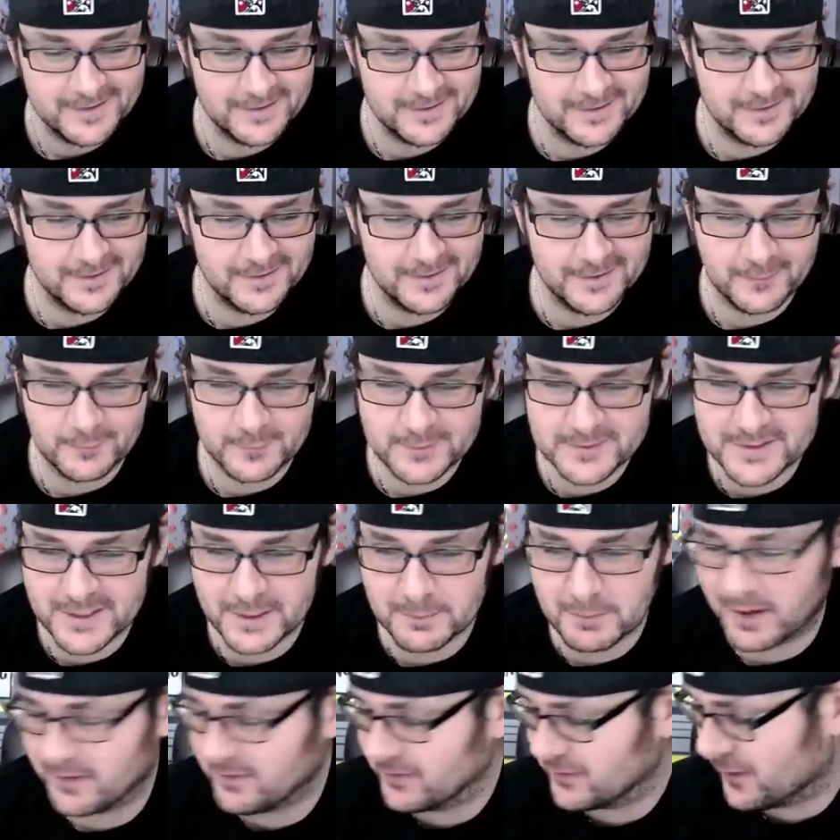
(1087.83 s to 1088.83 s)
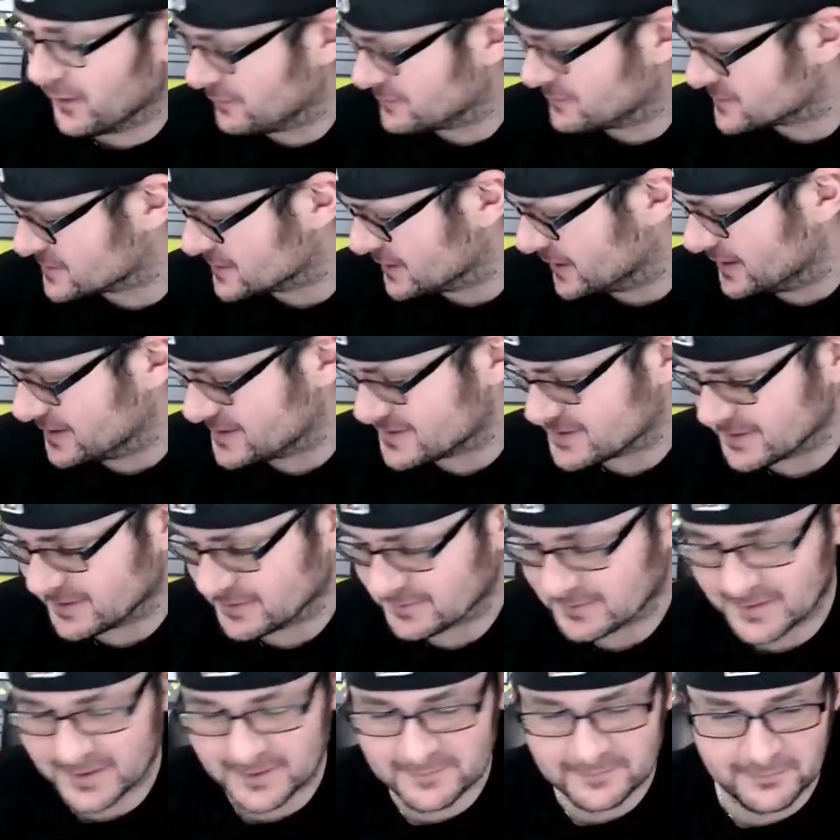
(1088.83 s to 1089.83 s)
we'll see them on the sites at,
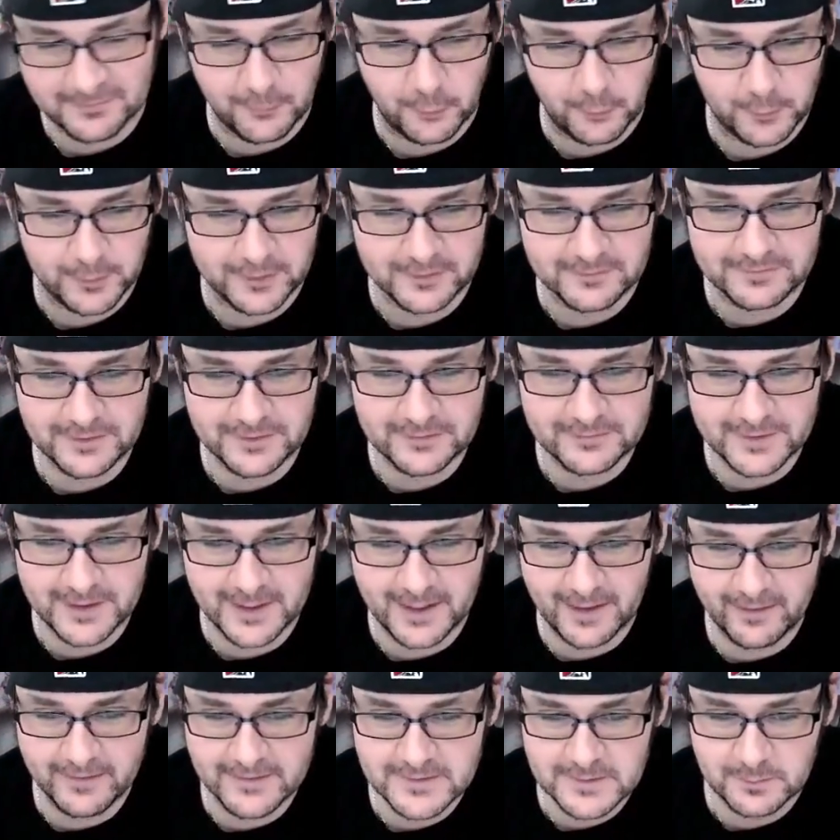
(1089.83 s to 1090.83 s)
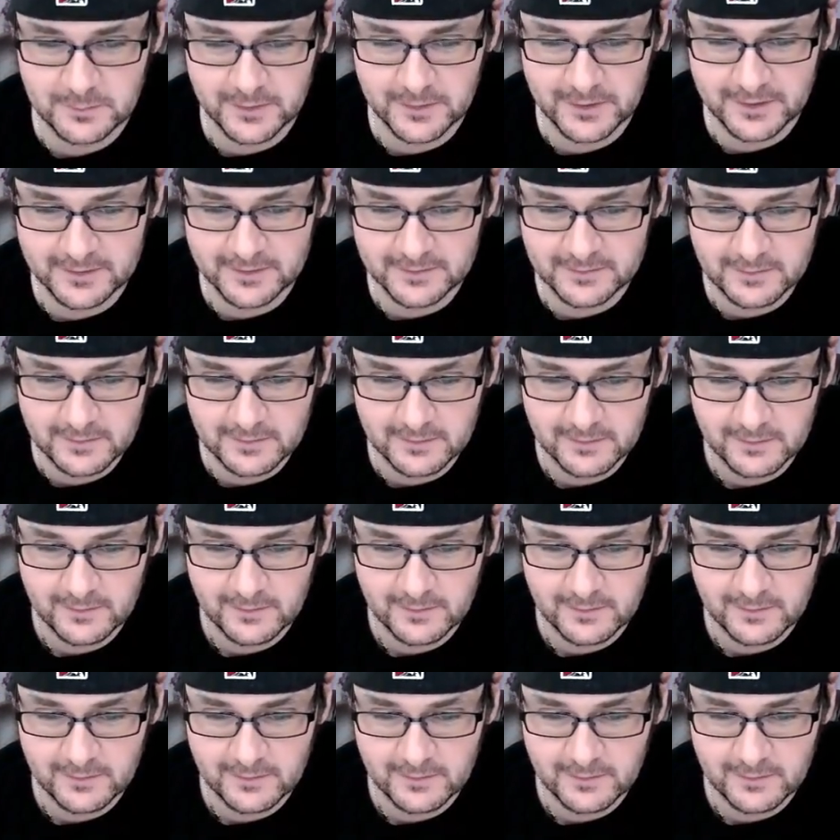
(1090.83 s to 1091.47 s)
at forty and fifty dollars a piece.